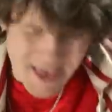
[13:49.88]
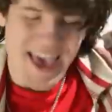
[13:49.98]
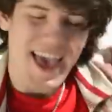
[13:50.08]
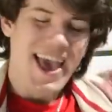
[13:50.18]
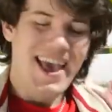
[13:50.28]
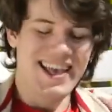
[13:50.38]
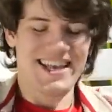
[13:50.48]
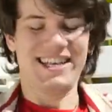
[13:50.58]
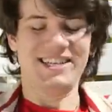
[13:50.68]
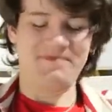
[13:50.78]
more
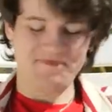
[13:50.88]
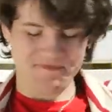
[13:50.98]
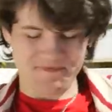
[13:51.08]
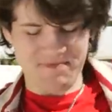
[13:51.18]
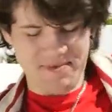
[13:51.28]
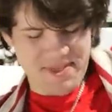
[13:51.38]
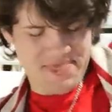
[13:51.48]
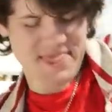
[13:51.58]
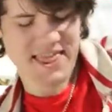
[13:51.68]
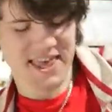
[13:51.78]
like it.
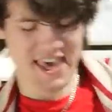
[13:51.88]
Peace and